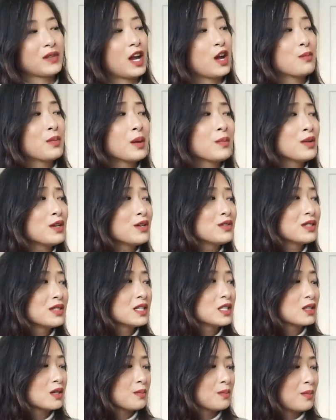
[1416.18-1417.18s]
I remember using
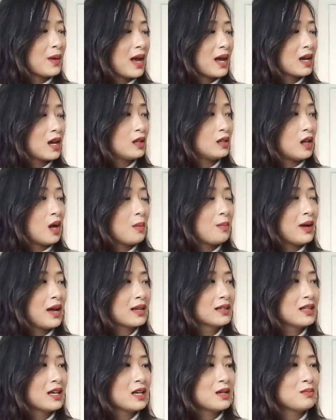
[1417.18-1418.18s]
this bag a lot
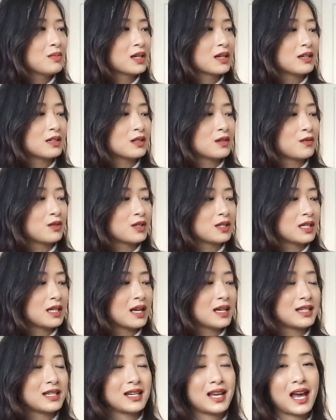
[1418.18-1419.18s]
back then because
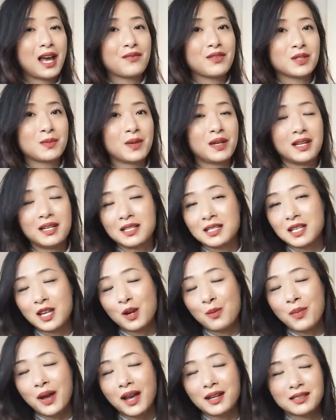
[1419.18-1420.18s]
obviously I didn't have as many
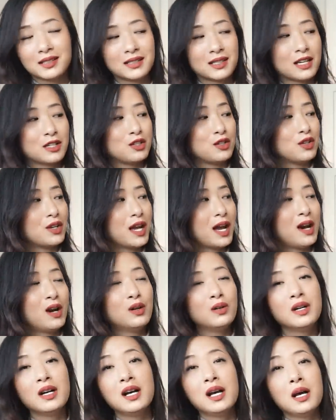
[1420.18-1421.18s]
designer bags as I do
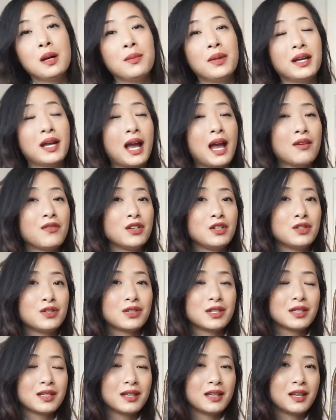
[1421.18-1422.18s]
now. But yeah, I haven't
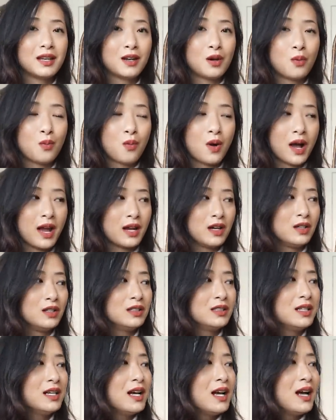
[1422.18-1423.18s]
used it in a
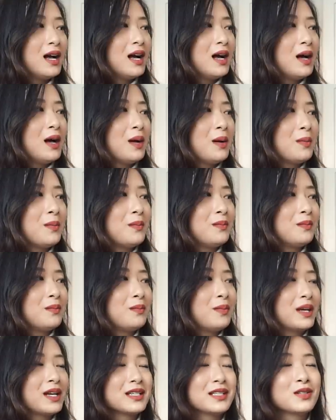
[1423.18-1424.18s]
while.
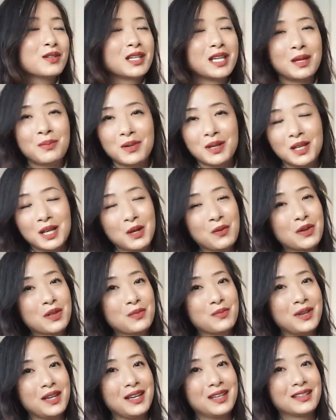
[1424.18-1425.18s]
But I still keep it here
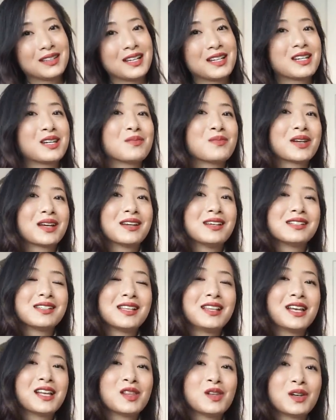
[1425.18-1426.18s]
with me in London because
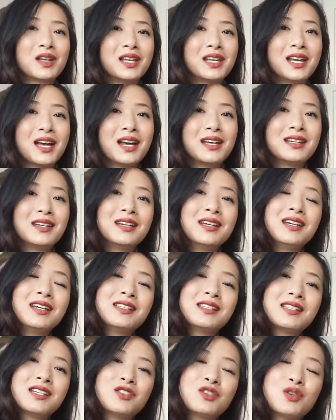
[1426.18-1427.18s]
I like looking at it.
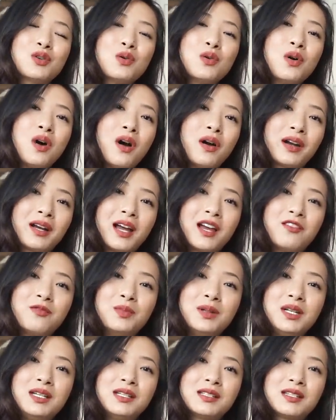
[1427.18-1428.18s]
It's such a cool
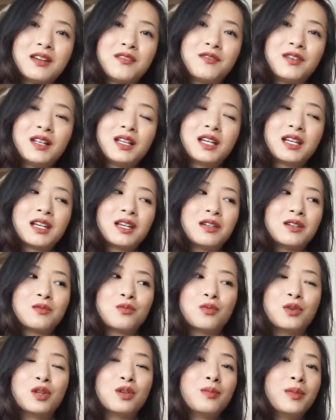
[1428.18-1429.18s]
archive piece and I feel like
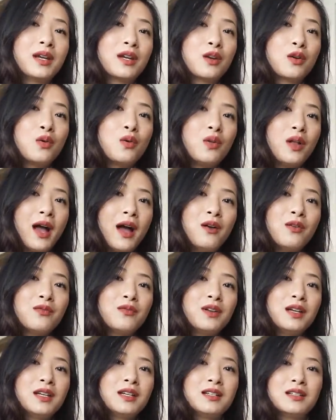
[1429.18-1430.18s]
it will make a cool
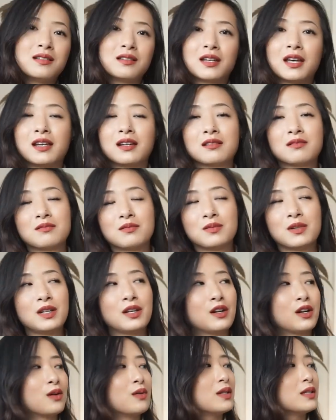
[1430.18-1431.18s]
outfit, and like,
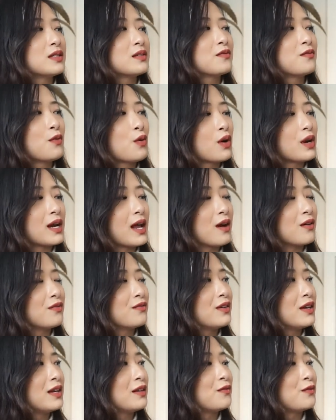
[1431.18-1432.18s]
you know, it's for an
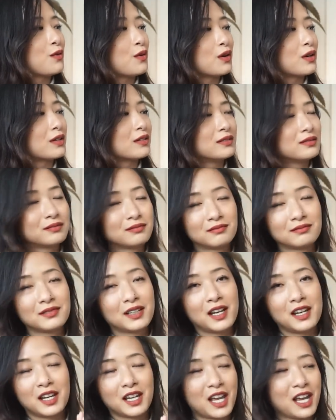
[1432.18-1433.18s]
outfit for
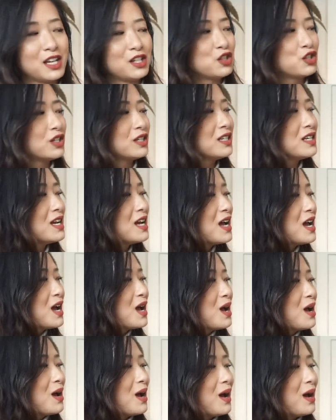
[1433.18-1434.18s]
an occasion.
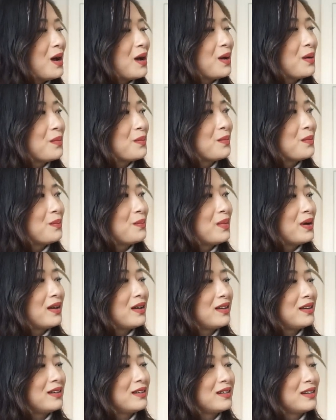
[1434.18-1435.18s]

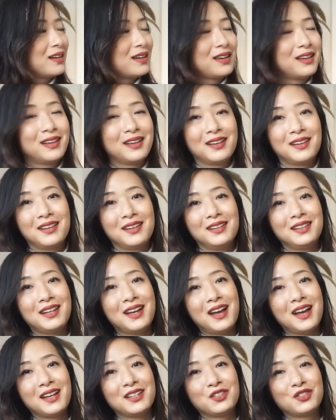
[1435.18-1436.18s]
But
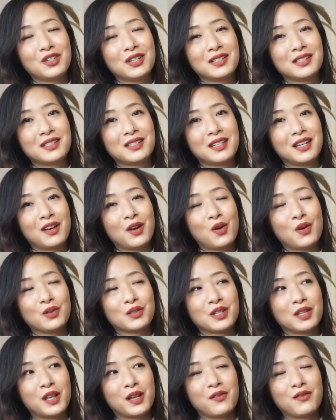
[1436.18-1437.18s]
yeah, it just
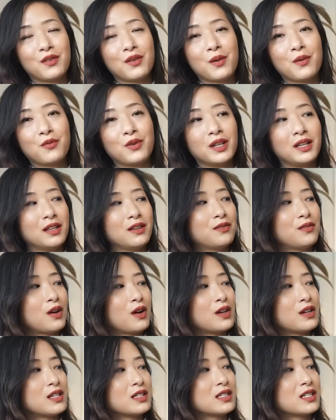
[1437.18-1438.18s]
holds a lot of really
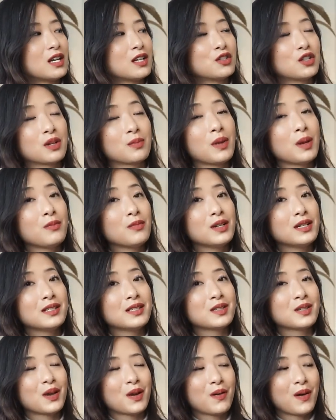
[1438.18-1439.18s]
fun nostalgic
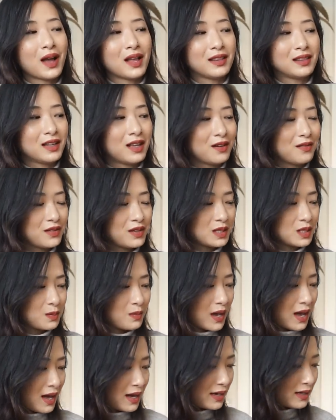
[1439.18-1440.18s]
memories, so I love this
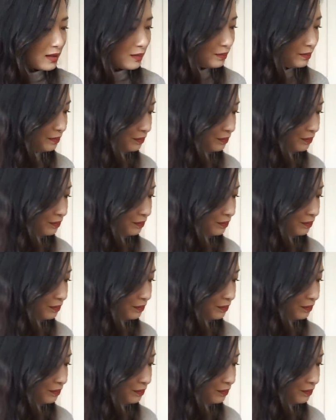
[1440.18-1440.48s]
bag.